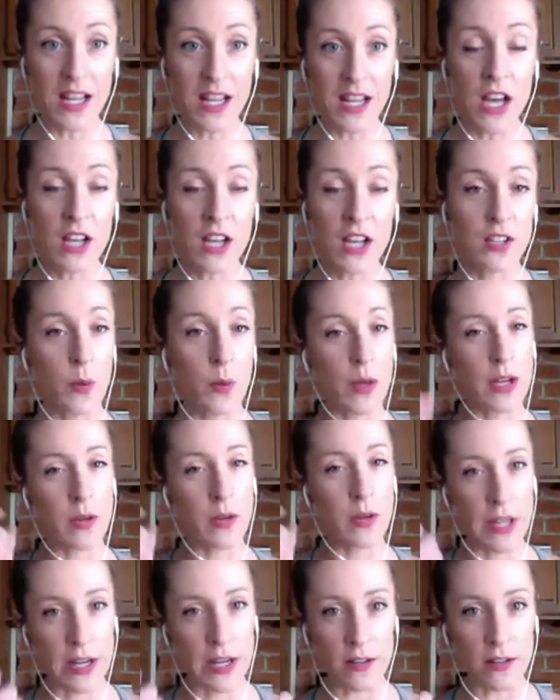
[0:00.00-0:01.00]
So when you
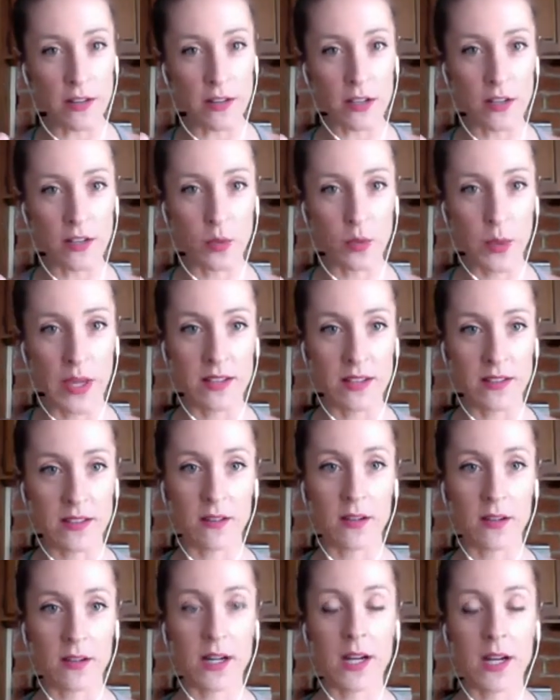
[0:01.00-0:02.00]
hear little tweaks
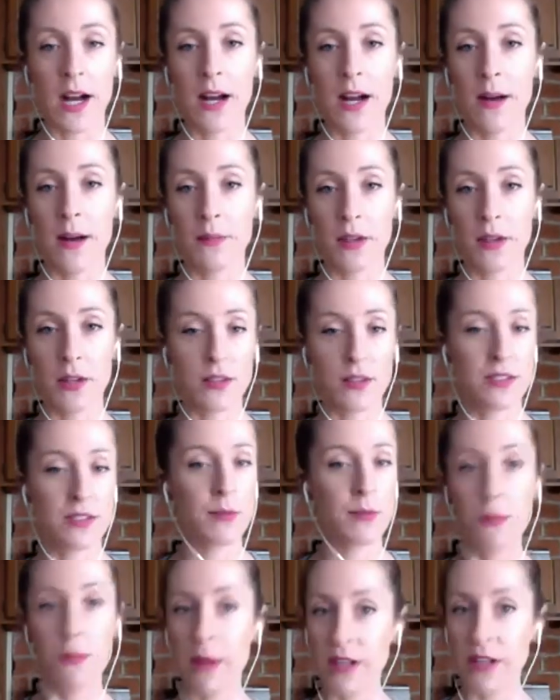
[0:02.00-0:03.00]
or,
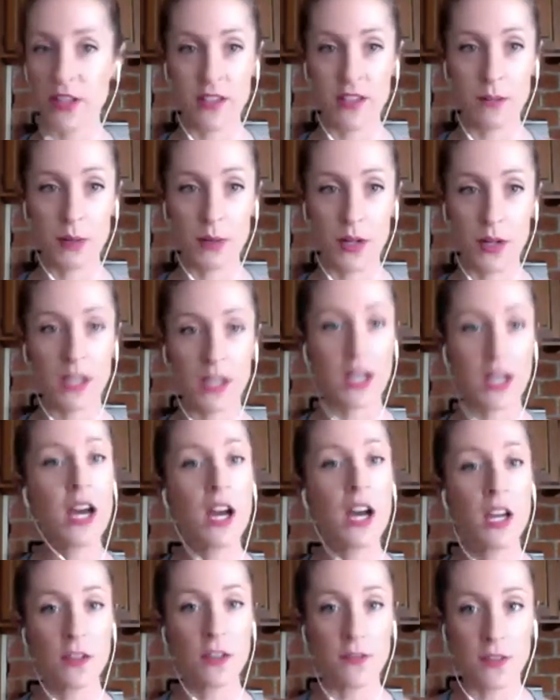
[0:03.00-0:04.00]
somebody mentioned the book,
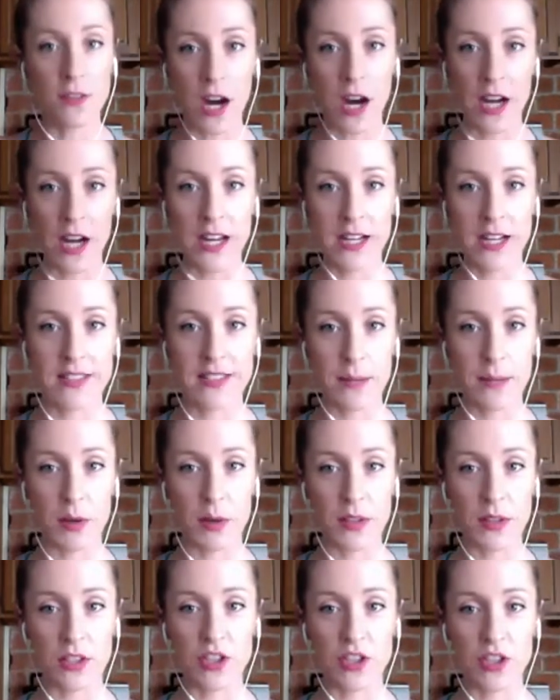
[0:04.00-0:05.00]
you've got it in a separate
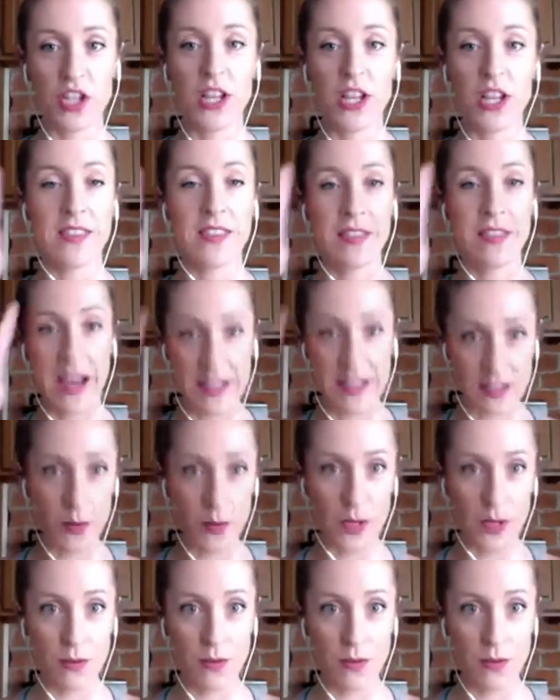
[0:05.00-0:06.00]
little sheet, and that's
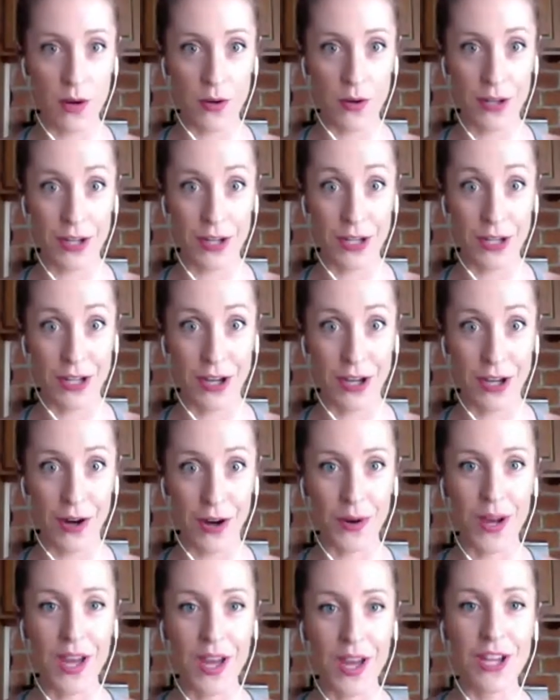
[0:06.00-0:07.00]
what you know you're going to
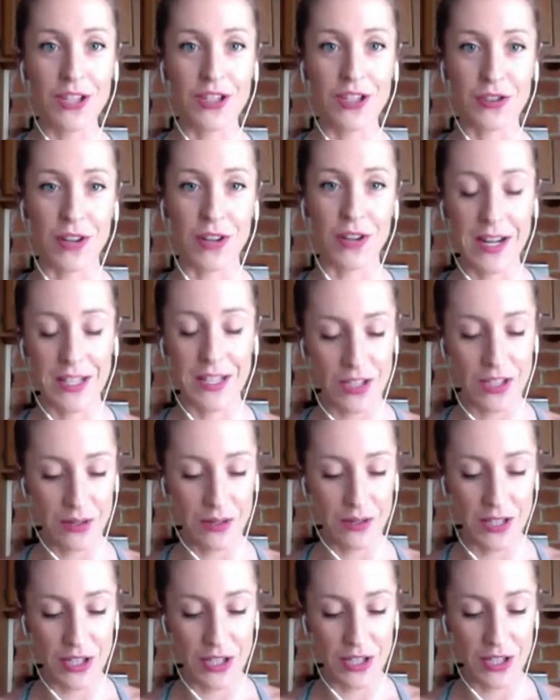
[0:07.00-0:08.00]
go straight to
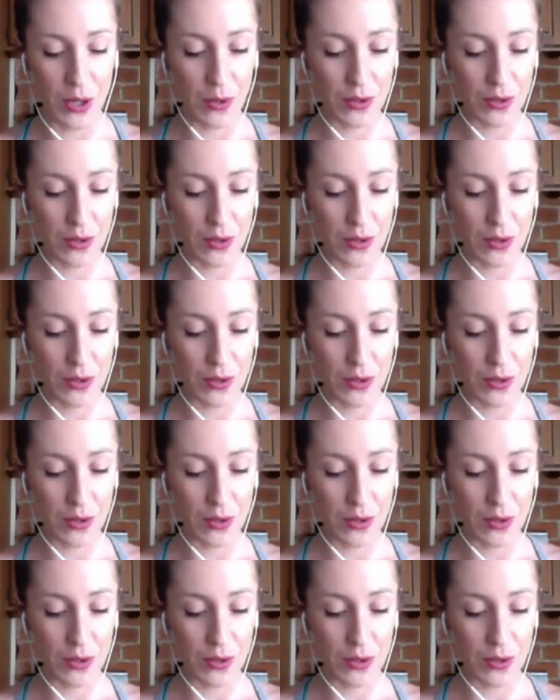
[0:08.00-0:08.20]
and do.